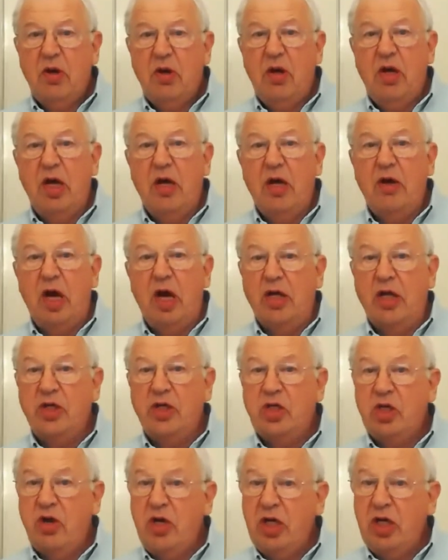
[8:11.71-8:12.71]

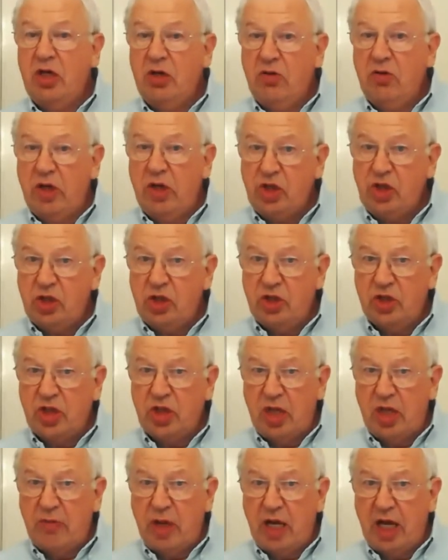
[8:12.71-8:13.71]
answer any questions
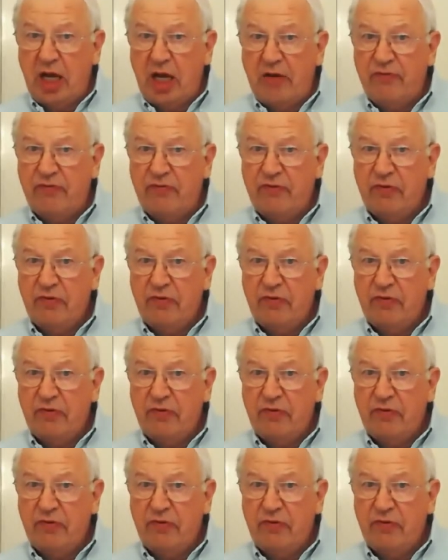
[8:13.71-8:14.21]
they may have.